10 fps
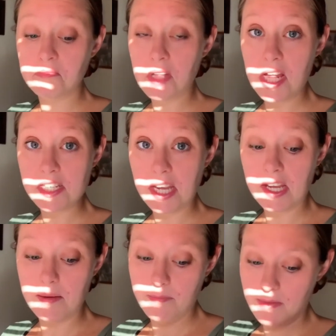I'll take
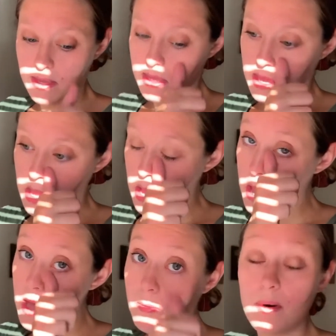it.
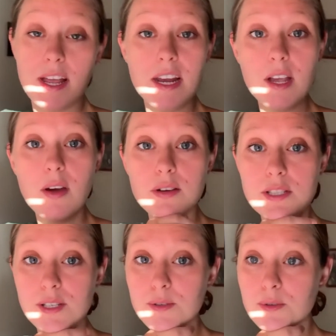Uh, we're gonna go
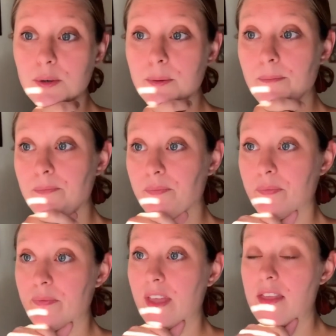to
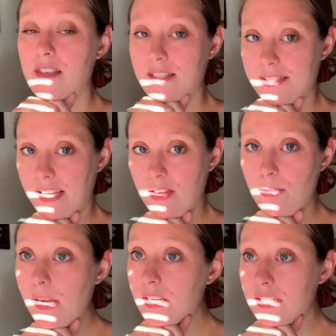the sale
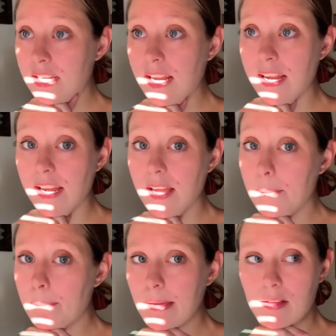barn today in
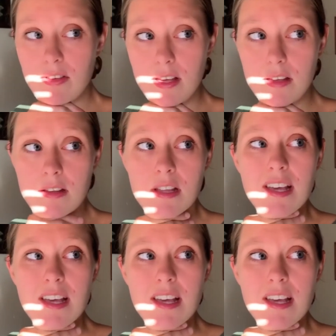Belleville.